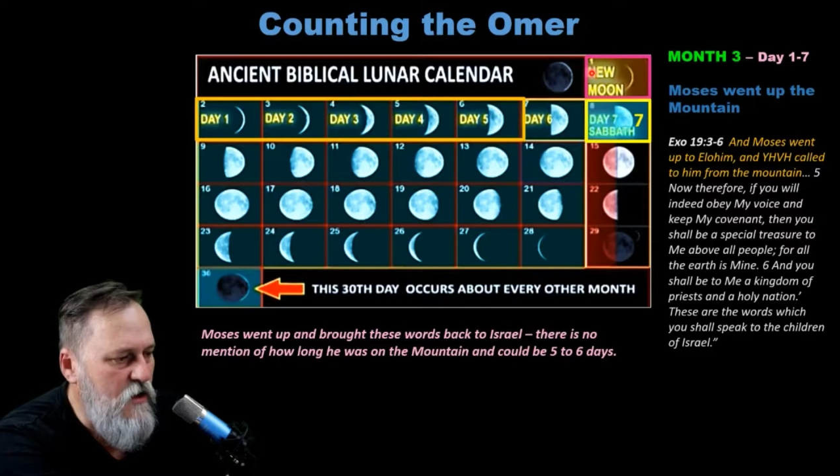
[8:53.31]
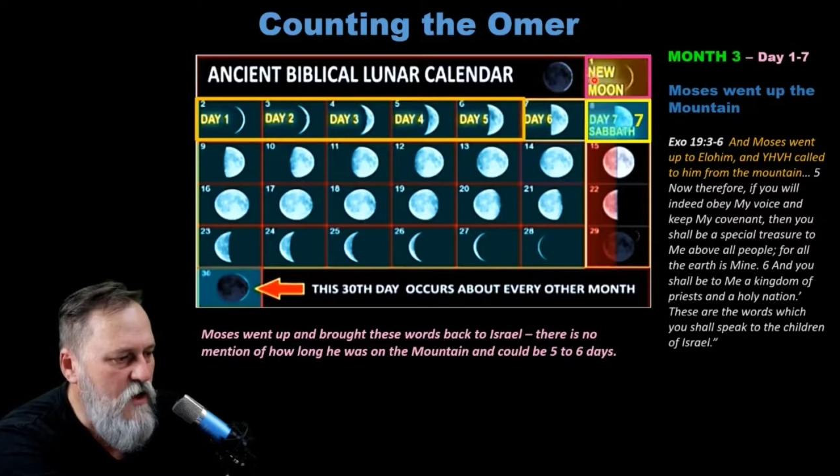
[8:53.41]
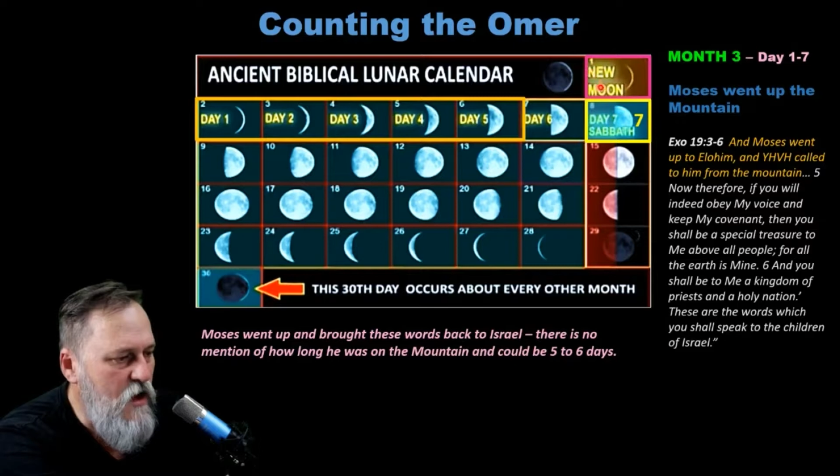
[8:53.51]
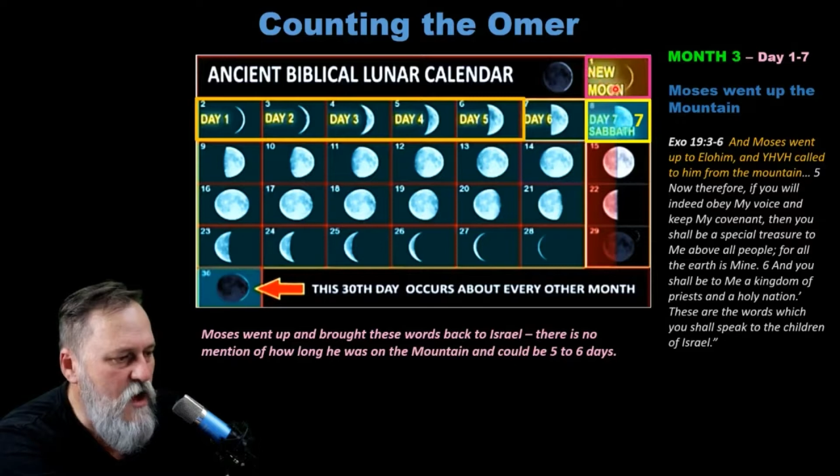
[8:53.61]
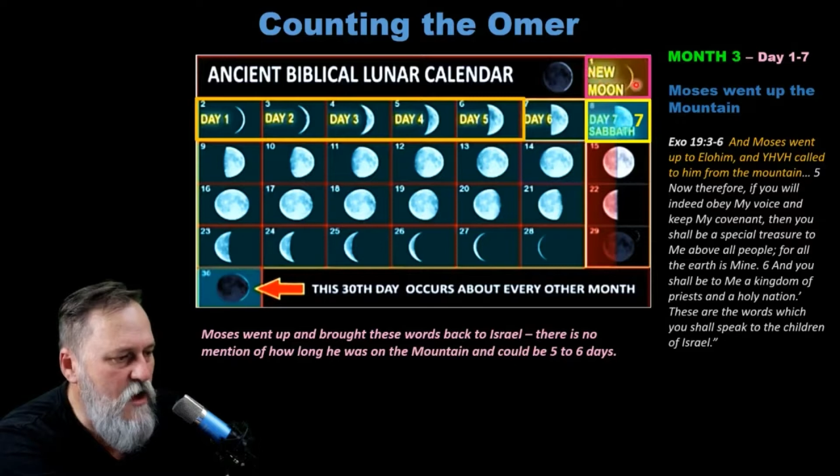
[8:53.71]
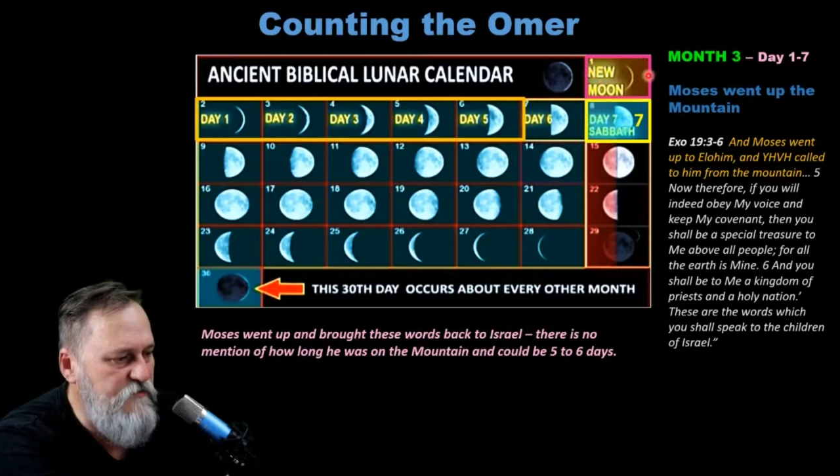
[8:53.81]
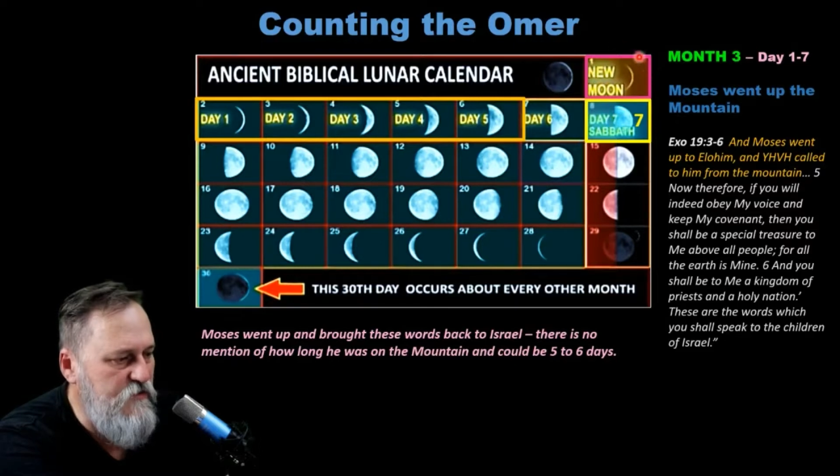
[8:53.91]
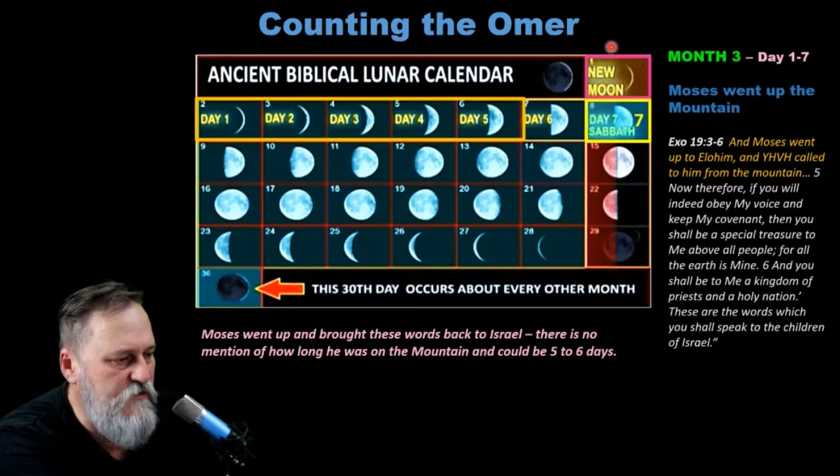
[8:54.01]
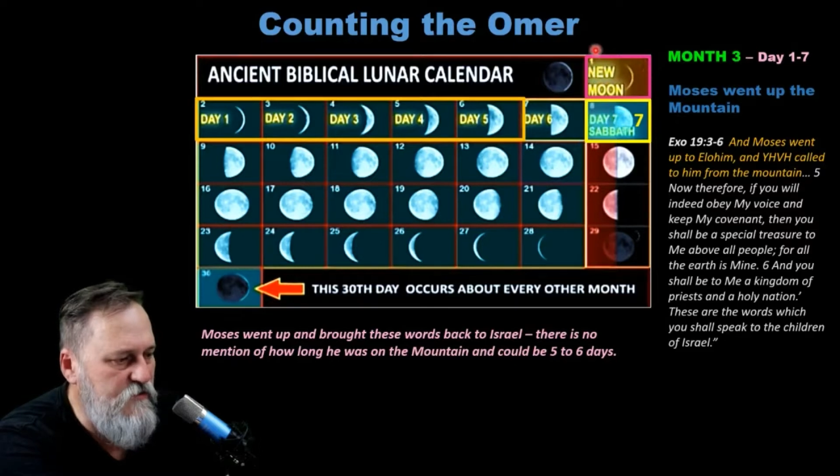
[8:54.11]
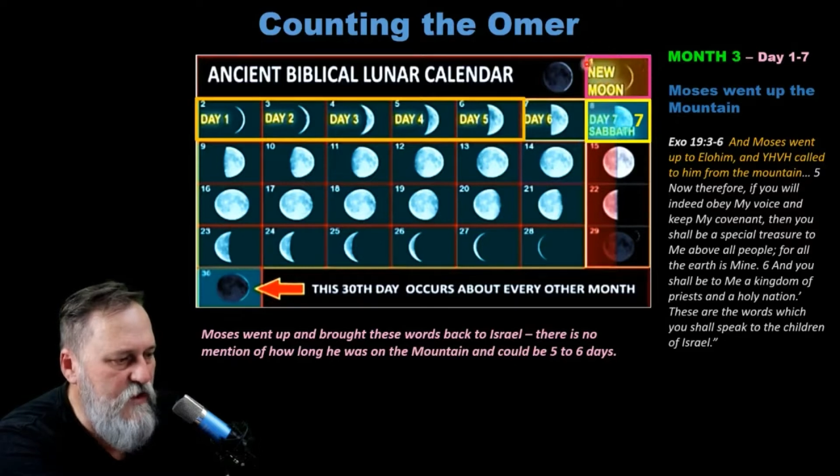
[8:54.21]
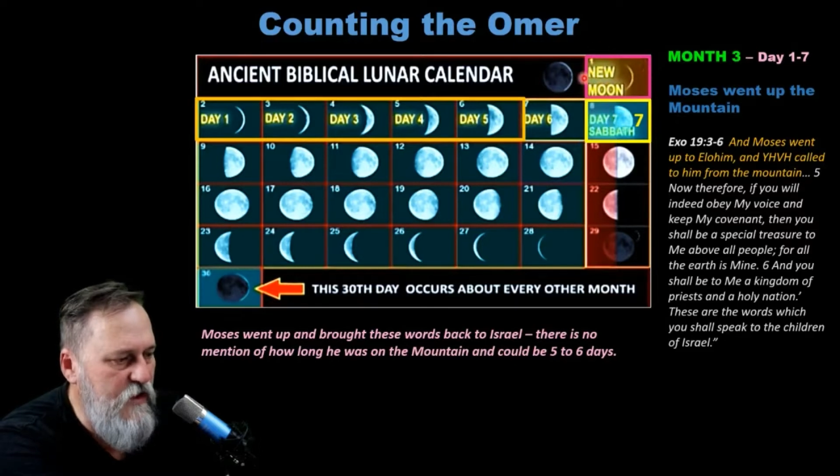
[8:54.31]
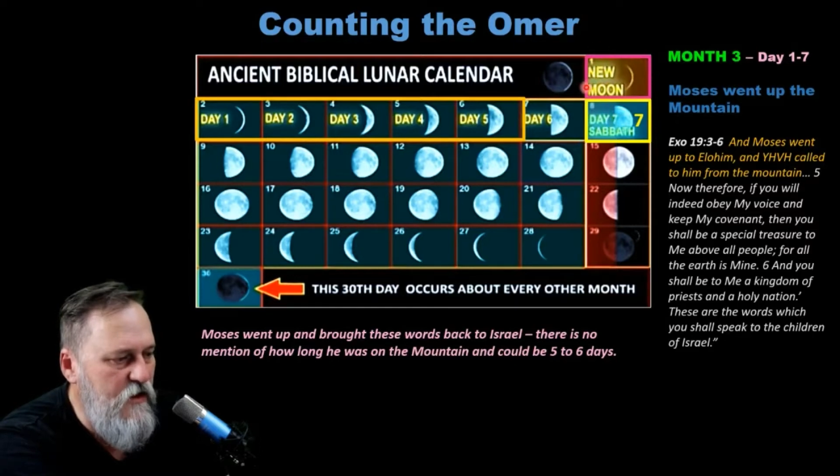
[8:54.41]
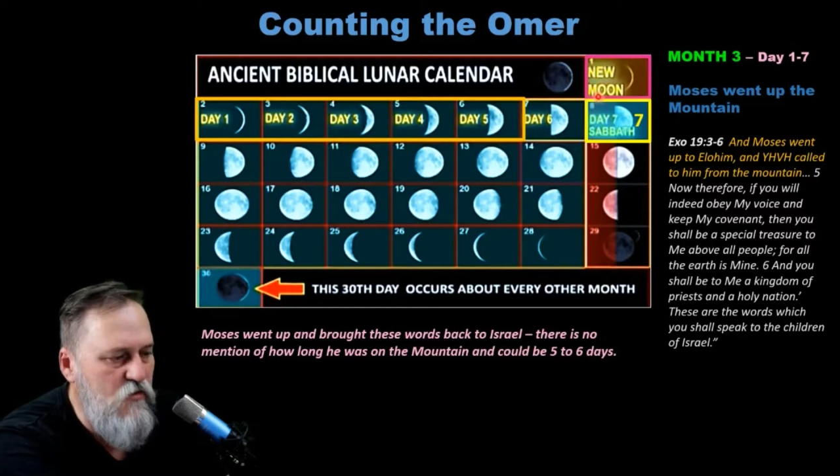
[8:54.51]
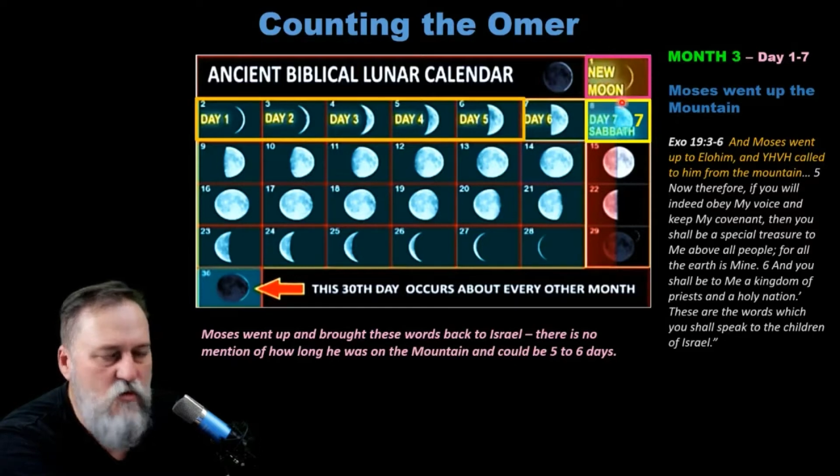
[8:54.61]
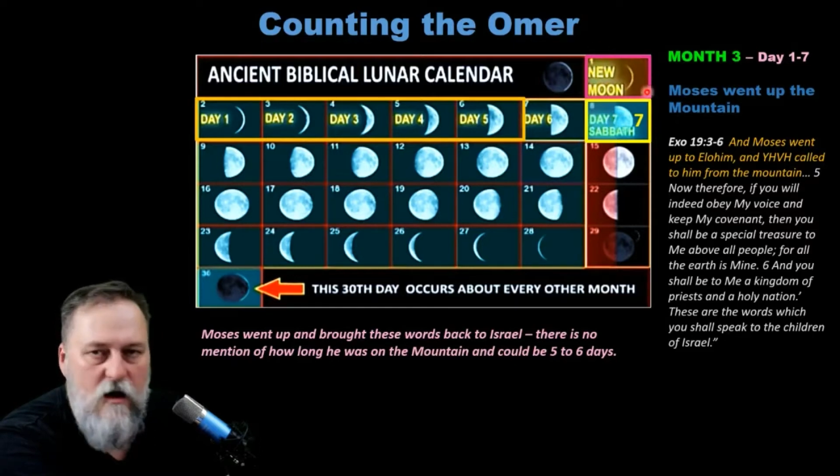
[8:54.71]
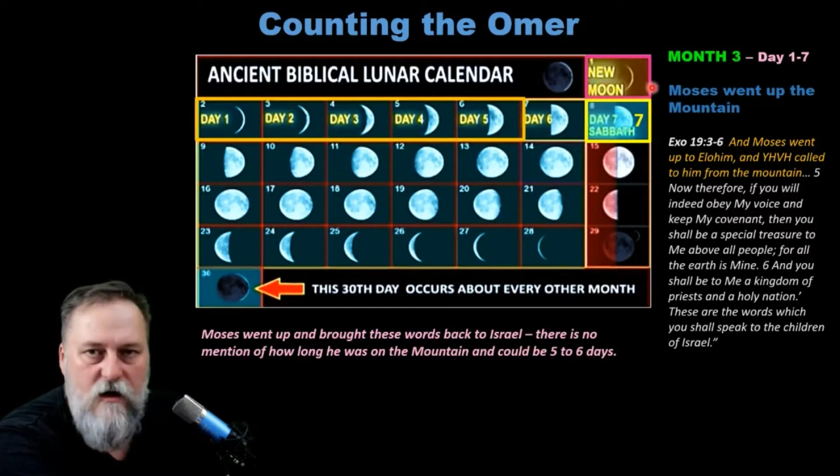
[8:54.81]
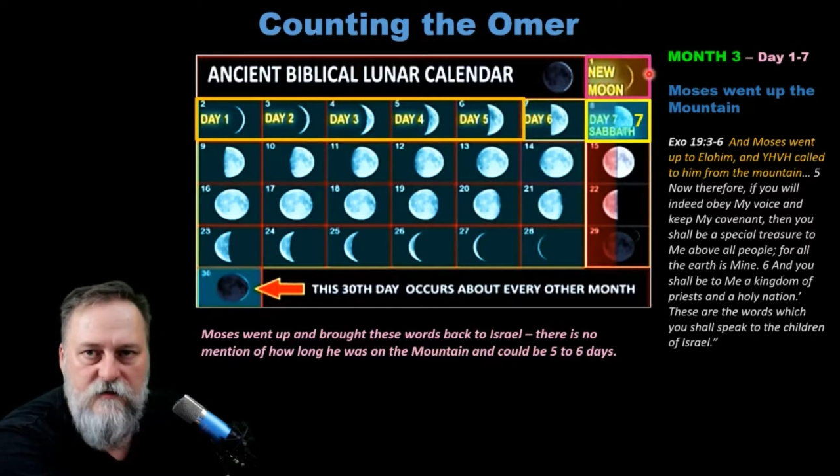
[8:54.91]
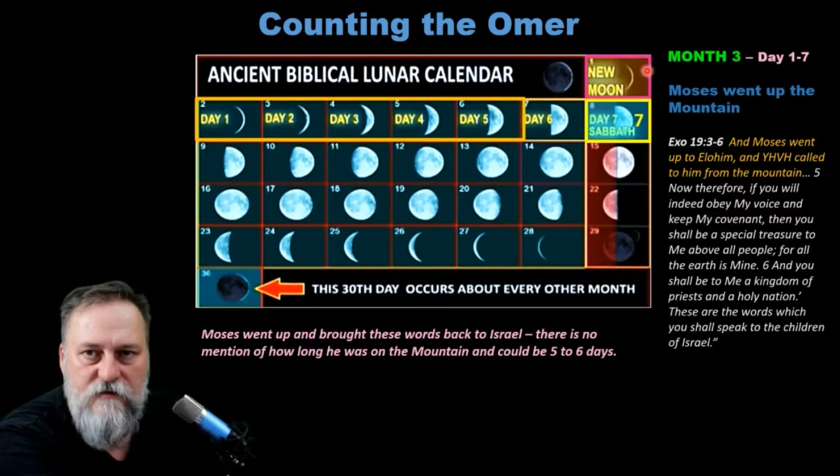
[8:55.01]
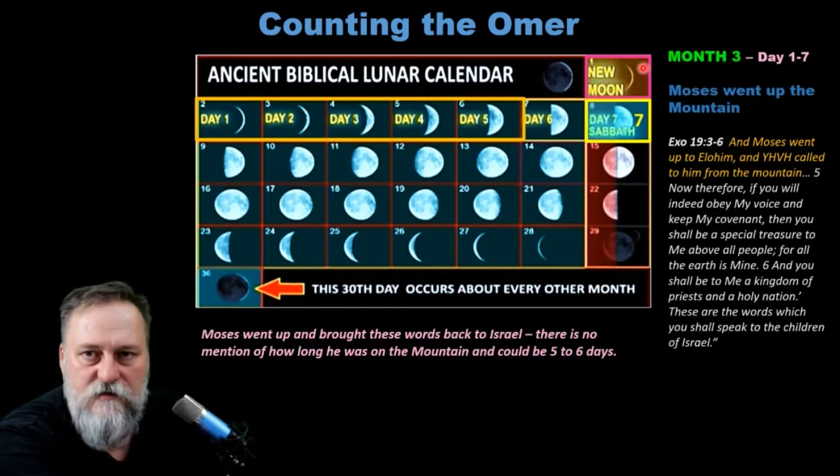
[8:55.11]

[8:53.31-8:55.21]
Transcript: after they arrived